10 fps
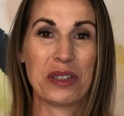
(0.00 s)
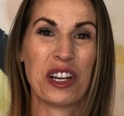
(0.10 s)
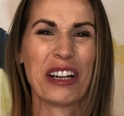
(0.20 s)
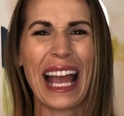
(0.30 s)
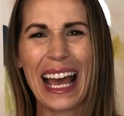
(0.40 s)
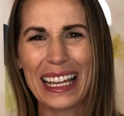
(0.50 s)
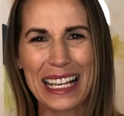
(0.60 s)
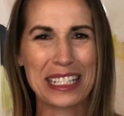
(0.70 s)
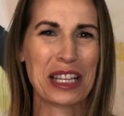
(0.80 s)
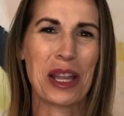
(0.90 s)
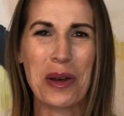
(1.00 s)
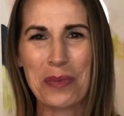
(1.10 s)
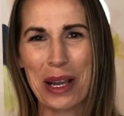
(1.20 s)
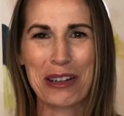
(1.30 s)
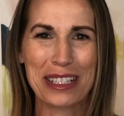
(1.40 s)
dark alleys alone
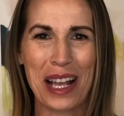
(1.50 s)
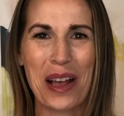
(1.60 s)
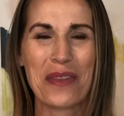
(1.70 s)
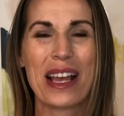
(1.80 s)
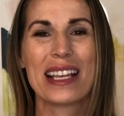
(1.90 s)
by yourself.